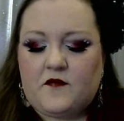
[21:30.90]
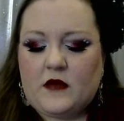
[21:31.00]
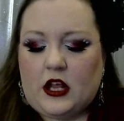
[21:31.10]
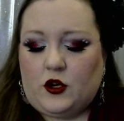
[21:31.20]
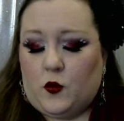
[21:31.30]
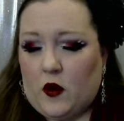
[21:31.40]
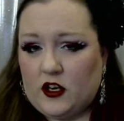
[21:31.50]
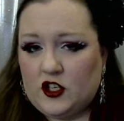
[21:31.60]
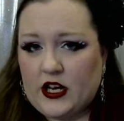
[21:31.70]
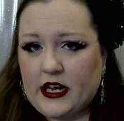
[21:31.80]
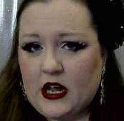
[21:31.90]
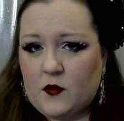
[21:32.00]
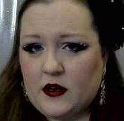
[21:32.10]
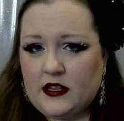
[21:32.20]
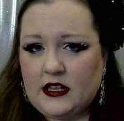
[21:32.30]
and you want to check out
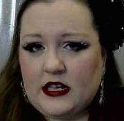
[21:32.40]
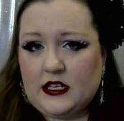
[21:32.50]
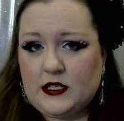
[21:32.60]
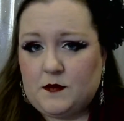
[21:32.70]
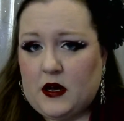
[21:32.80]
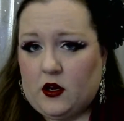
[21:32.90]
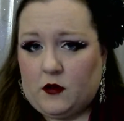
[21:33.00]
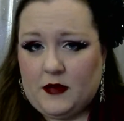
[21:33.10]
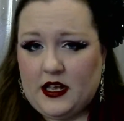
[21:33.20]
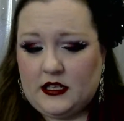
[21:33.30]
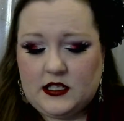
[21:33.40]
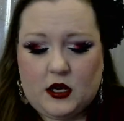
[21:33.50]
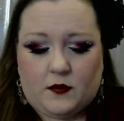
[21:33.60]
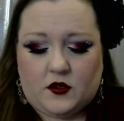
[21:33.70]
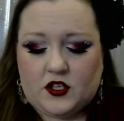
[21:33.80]
one of these, by all means,
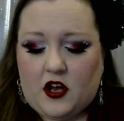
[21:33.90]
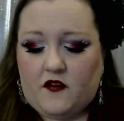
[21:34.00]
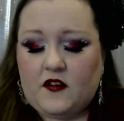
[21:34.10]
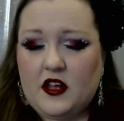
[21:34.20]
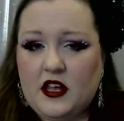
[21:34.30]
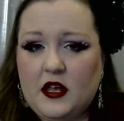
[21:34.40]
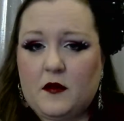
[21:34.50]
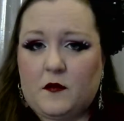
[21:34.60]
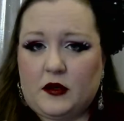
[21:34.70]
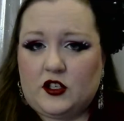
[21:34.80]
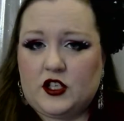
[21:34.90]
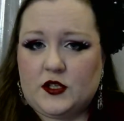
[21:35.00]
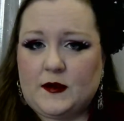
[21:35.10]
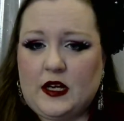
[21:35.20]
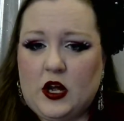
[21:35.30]
help yourself. But just
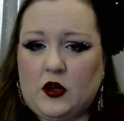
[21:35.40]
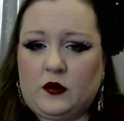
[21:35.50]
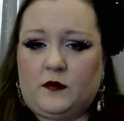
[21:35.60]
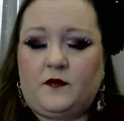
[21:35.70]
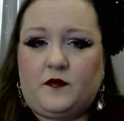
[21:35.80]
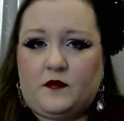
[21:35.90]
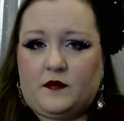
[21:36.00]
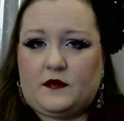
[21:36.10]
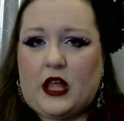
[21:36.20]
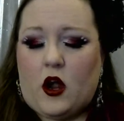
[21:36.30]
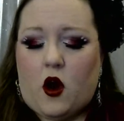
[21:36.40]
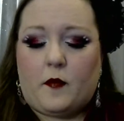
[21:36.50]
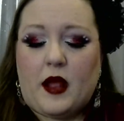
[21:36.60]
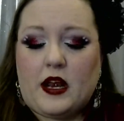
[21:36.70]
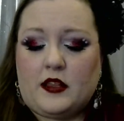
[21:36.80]
be known, they are a
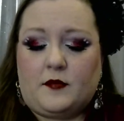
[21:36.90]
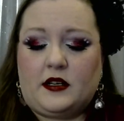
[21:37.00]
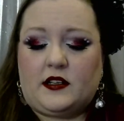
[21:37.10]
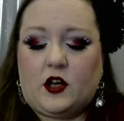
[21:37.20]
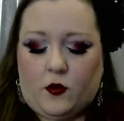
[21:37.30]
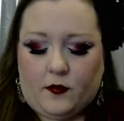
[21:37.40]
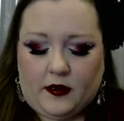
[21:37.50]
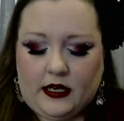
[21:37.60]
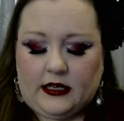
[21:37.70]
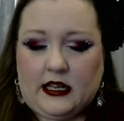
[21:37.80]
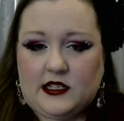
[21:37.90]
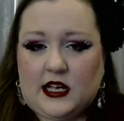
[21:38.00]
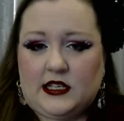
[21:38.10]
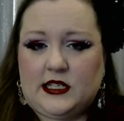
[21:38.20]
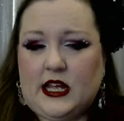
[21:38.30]
pain in the butt to open, and as I
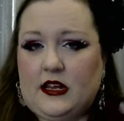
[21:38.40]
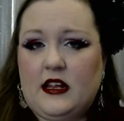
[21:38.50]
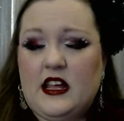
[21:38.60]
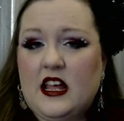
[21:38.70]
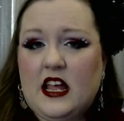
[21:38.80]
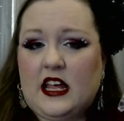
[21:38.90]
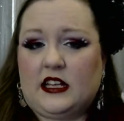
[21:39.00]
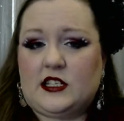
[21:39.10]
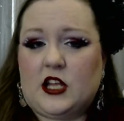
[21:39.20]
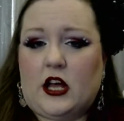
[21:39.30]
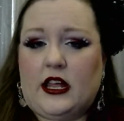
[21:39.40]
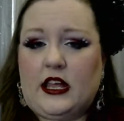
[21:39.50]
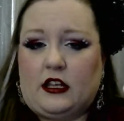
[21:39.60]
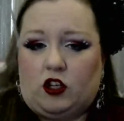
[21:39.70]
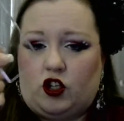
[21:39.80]
said, it's not
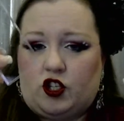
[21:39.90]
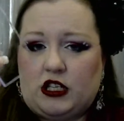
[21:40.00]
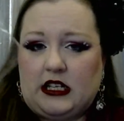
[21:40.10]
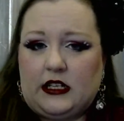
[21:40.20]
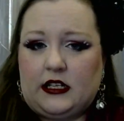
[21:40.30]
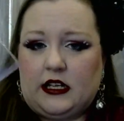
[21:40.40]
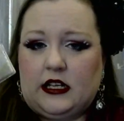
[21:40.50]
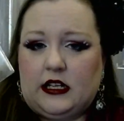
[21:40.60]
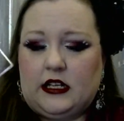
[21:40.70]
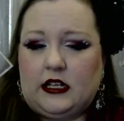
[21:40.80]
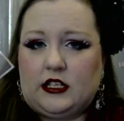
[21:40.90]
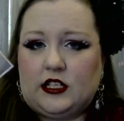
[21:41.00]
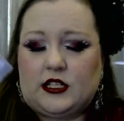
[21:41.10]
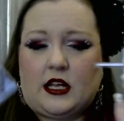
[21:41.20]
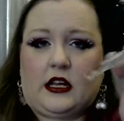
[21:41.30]
hinged. It's
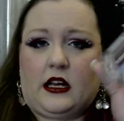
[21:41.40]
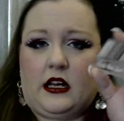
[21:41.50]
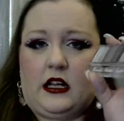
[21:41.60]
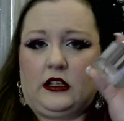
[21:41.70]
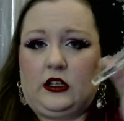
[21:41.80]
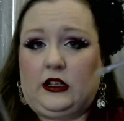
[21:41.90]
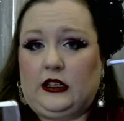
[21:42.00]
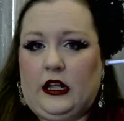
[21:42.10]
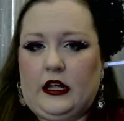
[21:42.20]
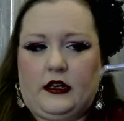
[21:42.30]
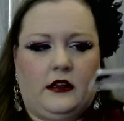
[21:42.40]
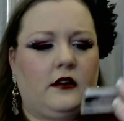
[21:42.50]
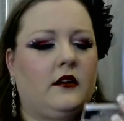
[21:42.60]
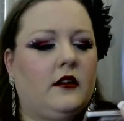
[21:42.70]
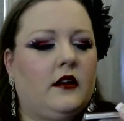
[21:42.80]
just like a little lid.
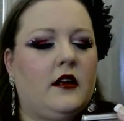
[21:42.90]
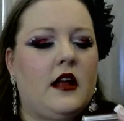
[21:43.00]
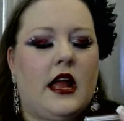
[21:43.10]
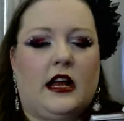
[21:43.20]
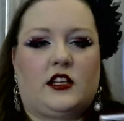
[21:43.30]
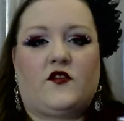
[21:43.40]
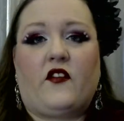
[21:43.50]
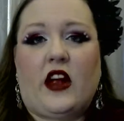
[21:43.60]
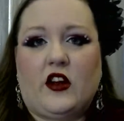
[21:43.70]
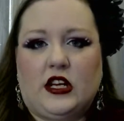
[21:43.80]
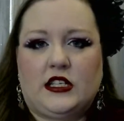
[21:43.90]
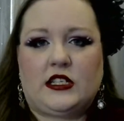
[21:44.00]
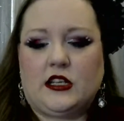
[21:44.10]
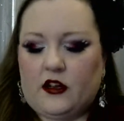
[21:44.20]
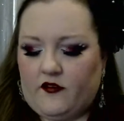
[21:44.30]
And it's very
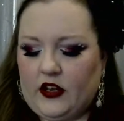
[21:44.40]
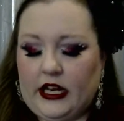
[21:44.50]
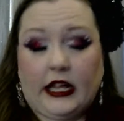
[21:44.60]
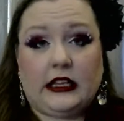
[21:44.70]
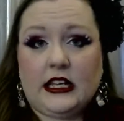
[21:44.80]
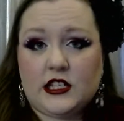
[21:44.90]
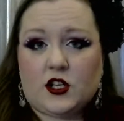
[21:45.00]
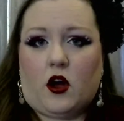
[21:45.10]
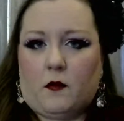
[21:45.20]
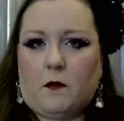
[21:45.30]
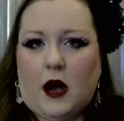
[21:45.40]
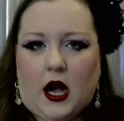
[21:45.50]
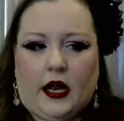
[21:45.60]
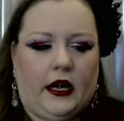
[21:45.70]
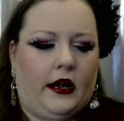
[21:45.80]
snug fitting, at least on
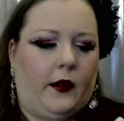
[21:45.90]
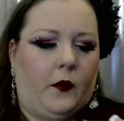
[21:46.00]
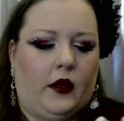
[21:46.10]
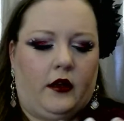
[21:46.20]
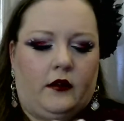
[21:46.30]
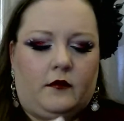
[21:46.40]
mine anyway.